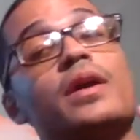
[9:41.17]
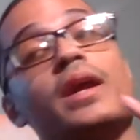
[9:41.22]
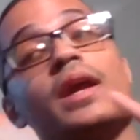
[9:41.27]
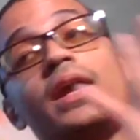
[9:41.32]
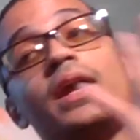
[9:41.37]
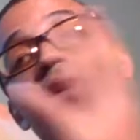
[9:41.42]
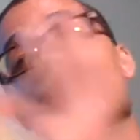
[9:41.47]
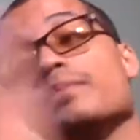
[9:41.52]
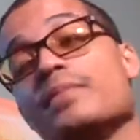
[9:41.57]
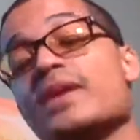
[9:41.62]

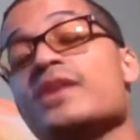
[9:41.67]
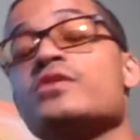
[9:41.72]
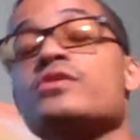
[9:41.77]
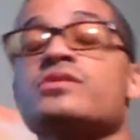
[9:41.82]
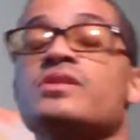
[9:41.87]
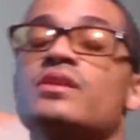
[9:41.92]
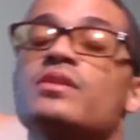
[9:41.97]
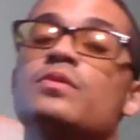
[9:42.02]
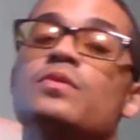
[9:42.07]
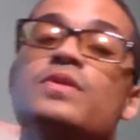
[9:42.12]
and
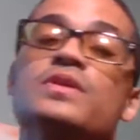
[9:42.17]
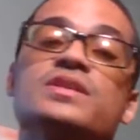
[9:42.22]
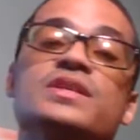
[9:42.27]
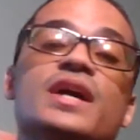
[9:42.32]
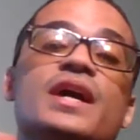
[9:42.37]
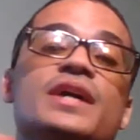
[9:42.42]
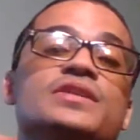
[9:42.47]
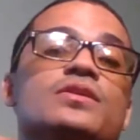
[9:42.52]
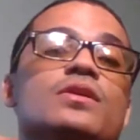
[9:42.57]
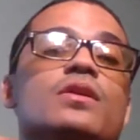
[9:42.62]
interested in who these
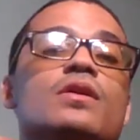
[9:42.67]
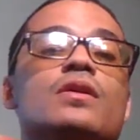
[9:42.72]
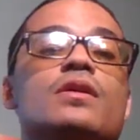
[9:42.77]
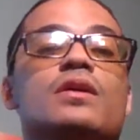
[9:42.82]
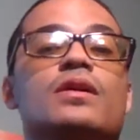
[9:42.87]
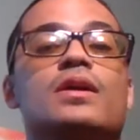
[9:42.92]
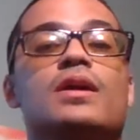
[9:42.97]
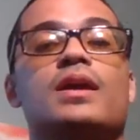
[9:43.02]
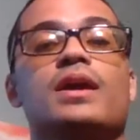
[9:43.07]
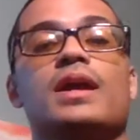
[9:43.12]
guys are.
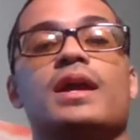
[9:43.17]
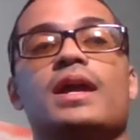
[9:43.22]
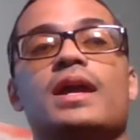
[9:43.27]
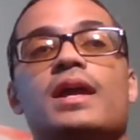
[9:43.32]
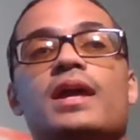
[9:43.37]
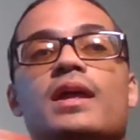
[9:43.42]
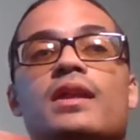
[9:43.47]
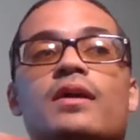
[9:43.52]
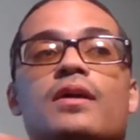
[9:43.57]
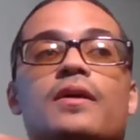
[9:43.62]

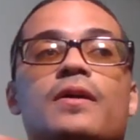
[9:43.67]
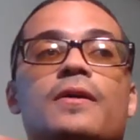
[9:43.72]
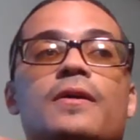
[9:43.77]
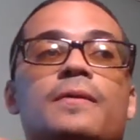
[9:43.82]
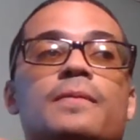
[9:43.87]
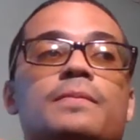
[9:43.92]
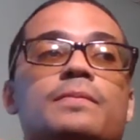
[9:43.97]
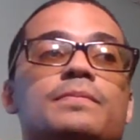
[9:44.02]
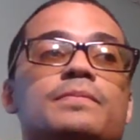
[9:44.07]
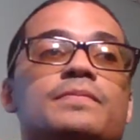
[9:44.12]
And
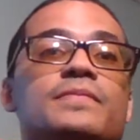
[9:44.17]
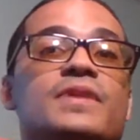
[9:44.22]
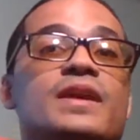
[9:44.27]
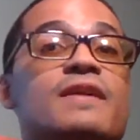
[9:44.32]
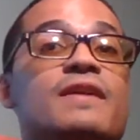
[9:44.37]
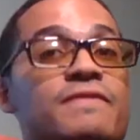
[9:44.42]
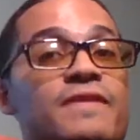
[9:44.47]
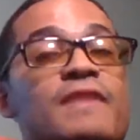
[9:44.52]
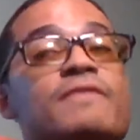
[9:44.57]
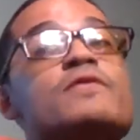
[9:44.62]
um,
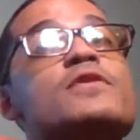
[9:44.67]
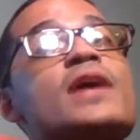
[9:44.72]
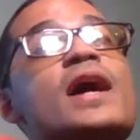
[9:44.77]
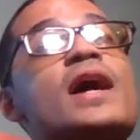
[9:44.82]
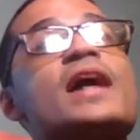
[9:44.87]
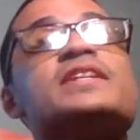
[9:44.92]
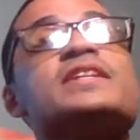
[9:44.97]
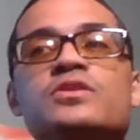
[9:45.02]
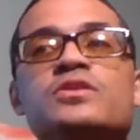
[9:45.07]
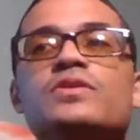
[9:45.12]
if, if you
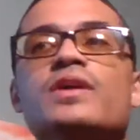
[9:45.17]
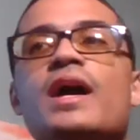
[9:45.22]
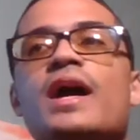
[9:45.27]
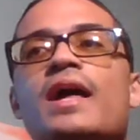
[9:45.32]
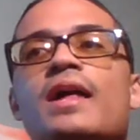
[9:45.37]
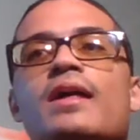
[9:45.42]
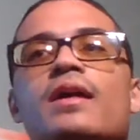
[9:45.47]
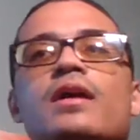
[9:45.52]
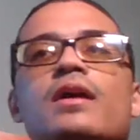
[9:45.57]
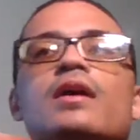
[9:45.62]
guys can do
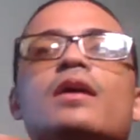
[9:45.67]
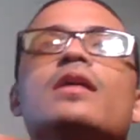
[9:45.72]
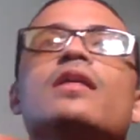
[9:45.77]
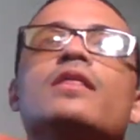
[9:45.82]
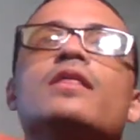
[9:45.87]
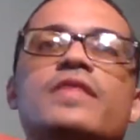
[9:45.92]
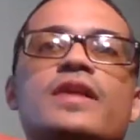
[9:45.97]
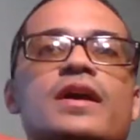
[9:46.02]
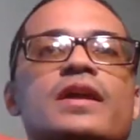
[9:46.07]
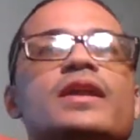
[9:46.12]
that,
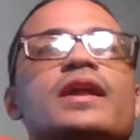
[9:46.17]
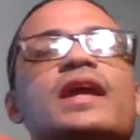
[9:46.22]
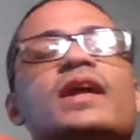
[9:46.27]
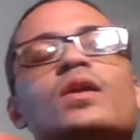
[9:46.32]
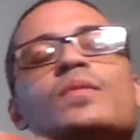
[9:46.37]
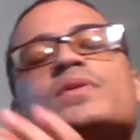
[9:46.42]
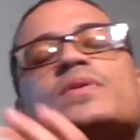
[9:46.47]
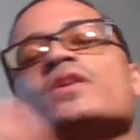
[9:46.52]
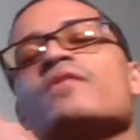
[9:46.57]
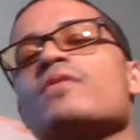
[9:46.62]
then it'll
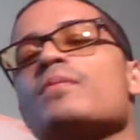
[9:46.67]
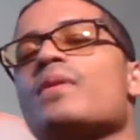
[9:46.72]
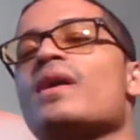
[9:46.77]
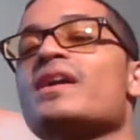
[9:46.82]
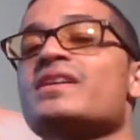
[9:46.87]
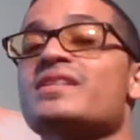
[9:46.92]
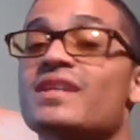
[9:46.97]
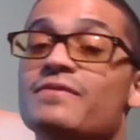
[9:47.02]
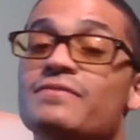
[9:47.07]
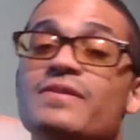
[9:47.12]
be good for
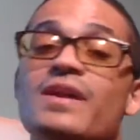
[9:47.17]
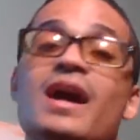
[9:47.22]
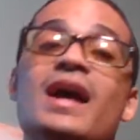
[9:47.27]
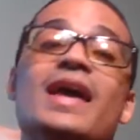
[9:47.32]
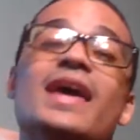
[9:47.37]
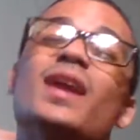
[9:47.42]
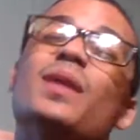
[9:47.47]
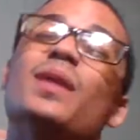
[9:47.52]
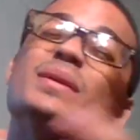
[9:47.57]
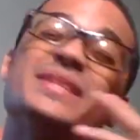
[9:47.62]
boxing. If
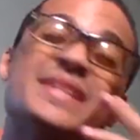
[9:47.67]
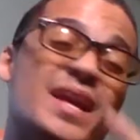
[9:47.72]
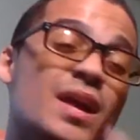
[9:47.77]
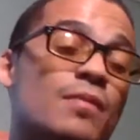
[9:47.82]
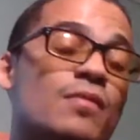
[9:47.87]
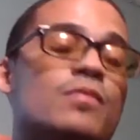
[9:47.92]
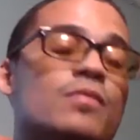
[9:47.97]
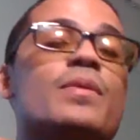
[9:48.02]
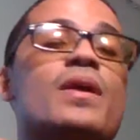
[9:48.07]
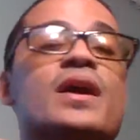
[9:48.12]
not, it'll be terrible
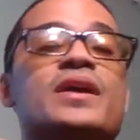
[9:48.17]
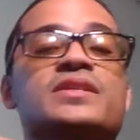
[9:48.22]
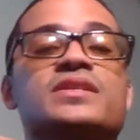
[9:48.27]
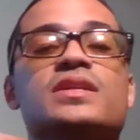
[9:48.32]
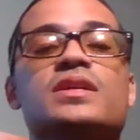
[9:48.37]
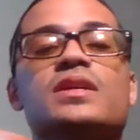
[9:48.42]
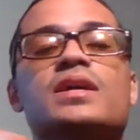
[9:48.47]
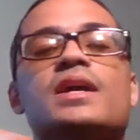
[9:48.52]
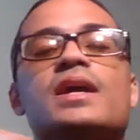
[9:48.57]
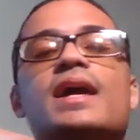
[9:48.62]
for
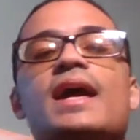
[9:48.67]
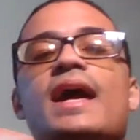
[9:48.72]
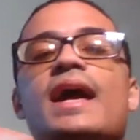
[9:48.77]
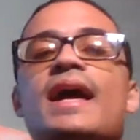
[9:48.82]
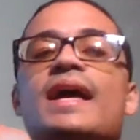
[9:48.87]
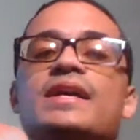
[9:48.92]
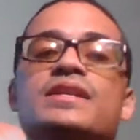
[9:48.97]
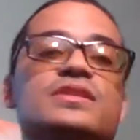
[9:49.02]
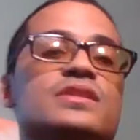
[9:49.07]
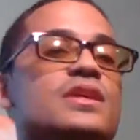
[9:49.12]
boxing,
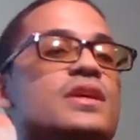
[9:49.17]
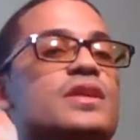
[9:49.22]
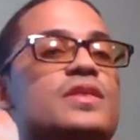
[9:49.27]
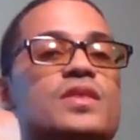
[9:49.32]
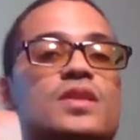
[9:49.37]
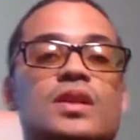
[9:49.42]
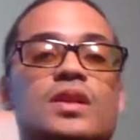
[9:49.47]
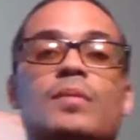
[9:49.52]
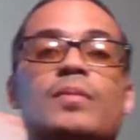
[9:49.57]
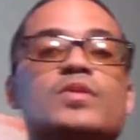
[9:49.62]
as
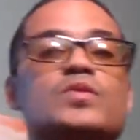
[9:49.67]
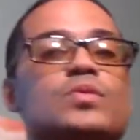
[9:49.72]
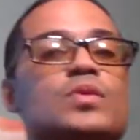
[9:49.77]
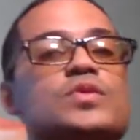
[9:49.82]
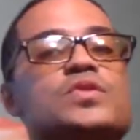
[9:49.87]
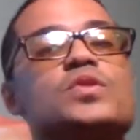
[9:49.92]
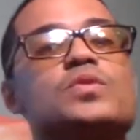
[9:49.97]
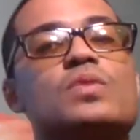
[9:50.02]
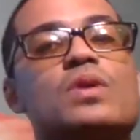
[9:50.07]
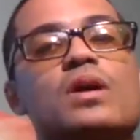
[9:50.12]
the numbers won't
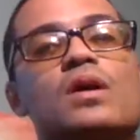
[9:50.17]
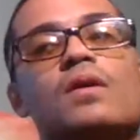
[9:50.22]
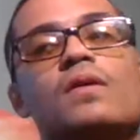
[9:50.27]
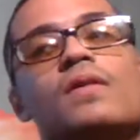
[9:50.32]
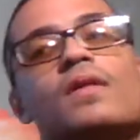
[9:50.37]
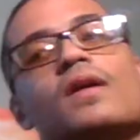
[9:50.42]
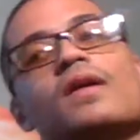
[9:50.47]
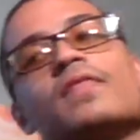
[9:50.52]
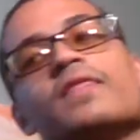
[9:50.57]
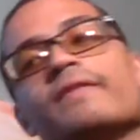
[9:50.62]
do
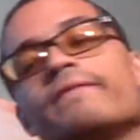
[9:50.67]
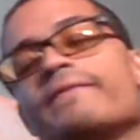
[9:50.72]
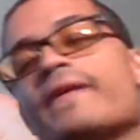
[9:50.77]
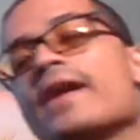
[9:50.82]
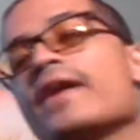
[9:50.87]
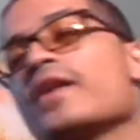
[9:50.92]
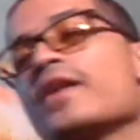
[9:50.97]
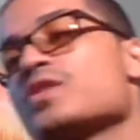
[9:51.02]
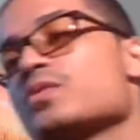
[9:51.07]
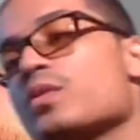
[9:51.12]
well, the
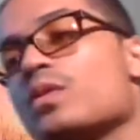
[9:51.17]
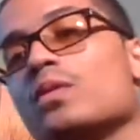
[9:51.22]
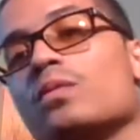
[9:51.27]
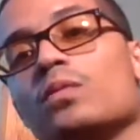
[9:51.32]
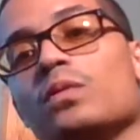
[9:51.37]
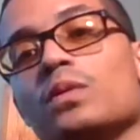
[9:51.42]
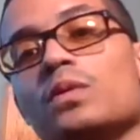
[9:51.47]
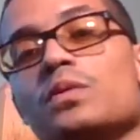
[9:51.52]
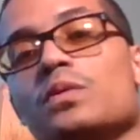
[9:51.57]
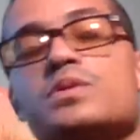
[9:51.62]
fighters won't,
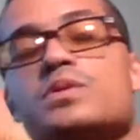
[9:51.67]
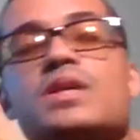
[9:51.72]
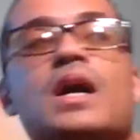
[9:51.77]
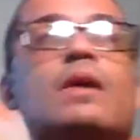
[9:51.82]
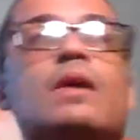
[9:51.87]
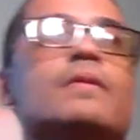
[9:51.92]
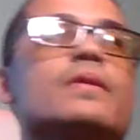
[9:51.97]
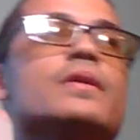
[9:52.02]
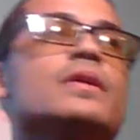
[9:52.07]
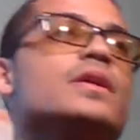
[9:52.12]
will lose
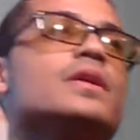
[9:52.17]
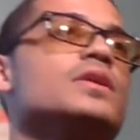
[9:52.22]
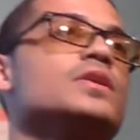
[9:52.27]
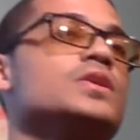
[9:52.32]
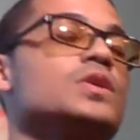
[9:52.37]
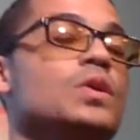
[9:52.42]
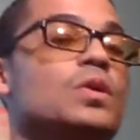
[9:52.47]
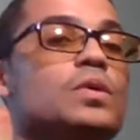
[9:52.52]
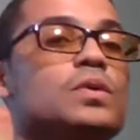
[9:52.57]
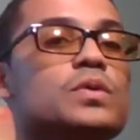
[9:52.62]
out,
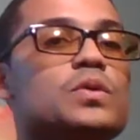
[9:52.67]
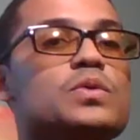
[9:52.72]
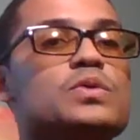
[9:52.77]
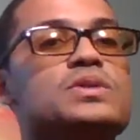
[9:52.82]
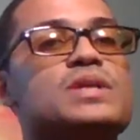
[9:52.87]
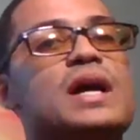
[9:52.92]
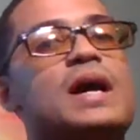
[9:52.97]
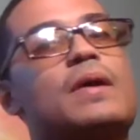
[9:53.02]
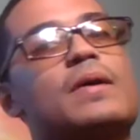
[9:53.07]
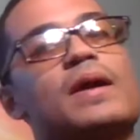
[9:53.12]
you'll lose
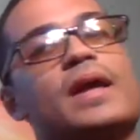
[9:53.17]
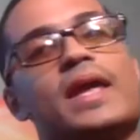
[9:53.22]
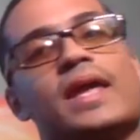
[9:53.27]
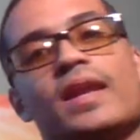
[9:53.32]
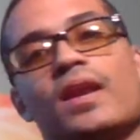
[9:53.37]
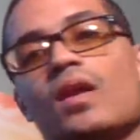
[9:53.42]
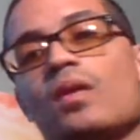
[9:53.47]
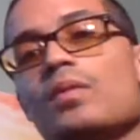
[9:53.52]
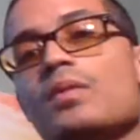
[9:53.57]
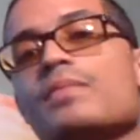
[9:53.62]
out, and
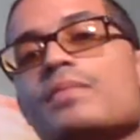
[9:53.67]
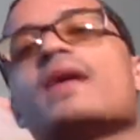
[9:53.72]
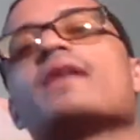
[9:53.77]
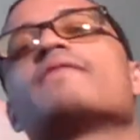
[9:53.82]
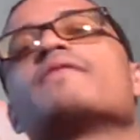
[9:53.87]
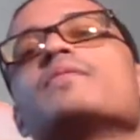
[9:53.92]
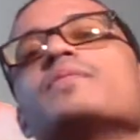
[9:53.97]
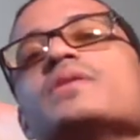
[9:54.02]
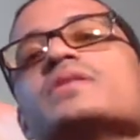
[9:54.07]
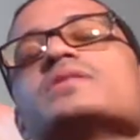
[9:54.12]
it'll be bad
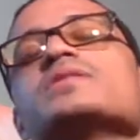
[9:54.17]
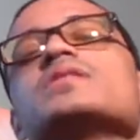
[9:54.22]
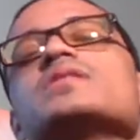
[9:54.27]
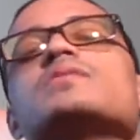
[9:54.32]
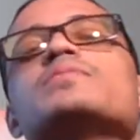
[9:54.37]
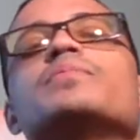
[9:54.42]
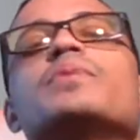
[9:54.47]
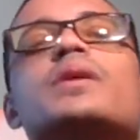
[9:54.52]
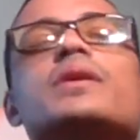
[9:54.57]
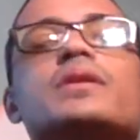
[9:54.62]
for business.
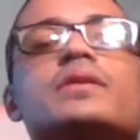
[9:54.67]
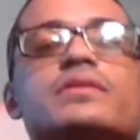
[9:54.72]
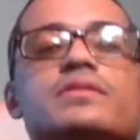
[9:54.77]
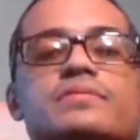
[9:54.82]
But